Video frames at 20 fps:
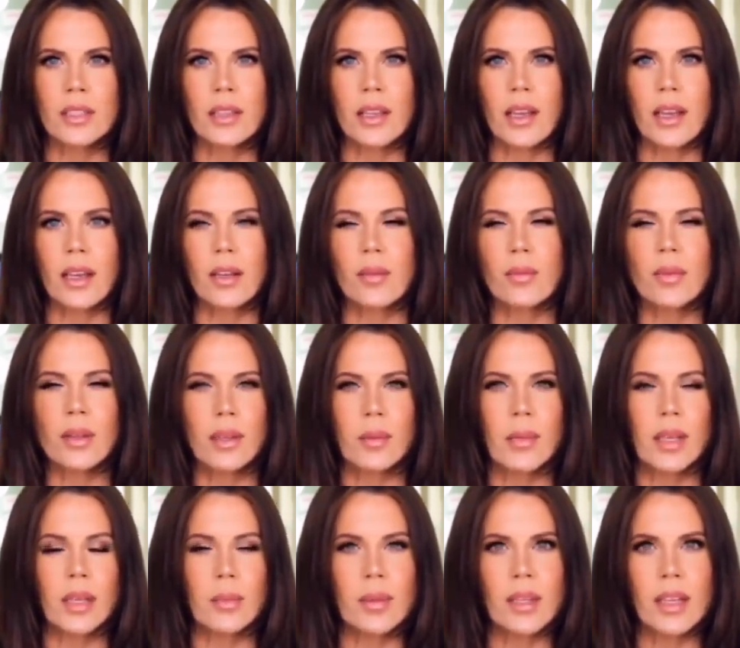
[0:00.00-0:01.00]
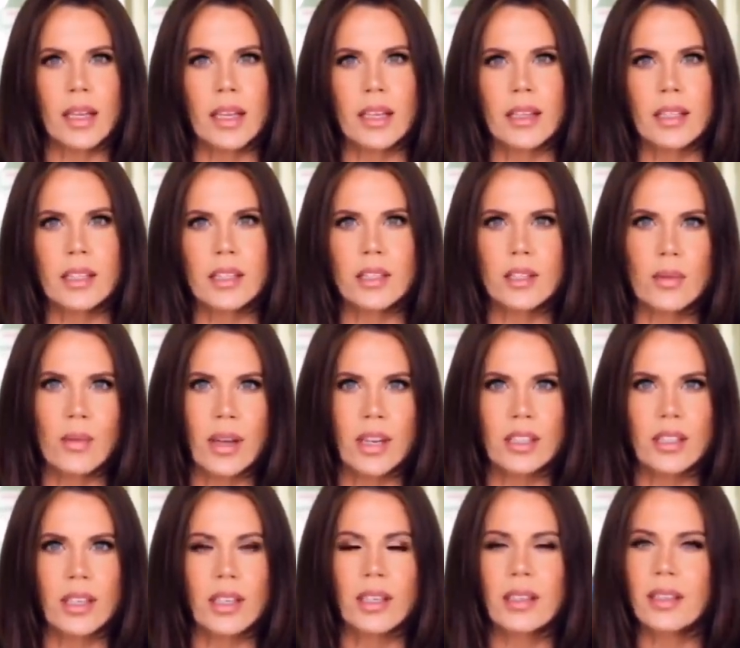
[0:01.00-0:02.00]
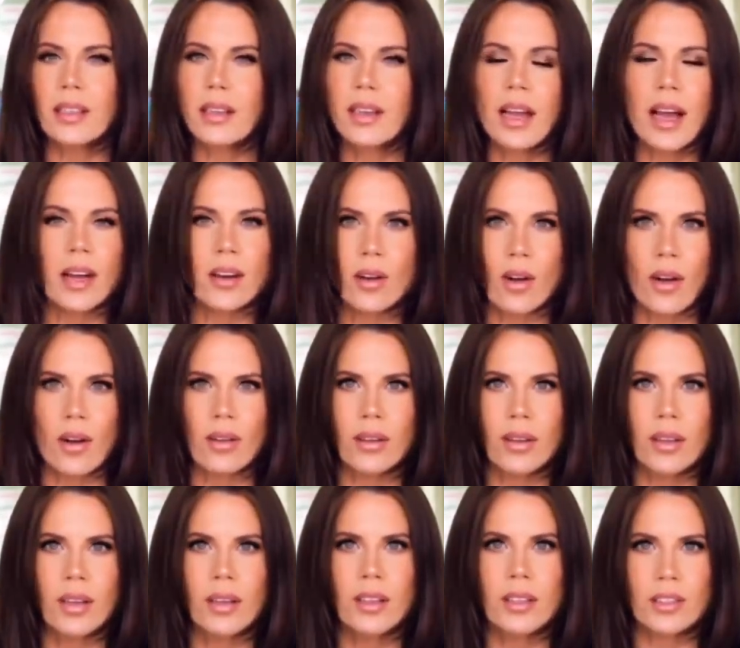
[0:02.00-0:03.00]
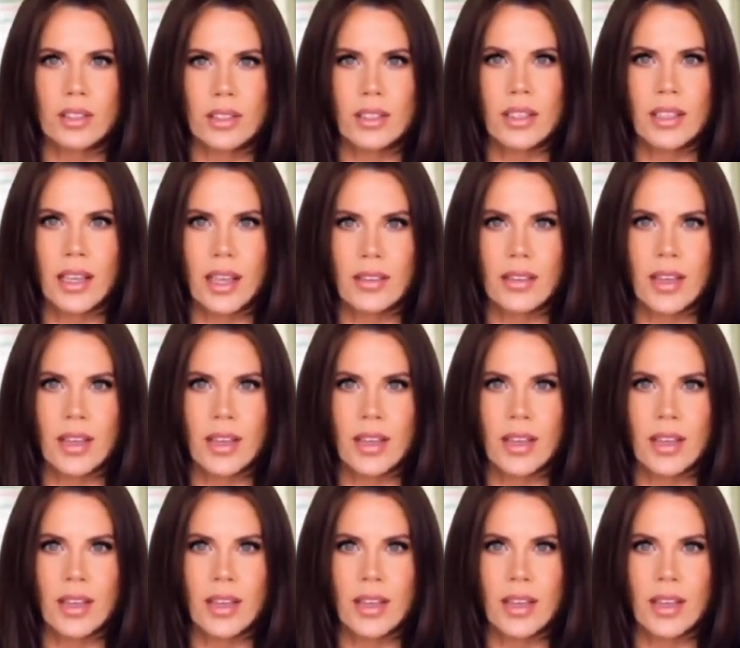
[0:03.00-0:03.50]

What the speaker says: and like really manipulating the situation at all. Just to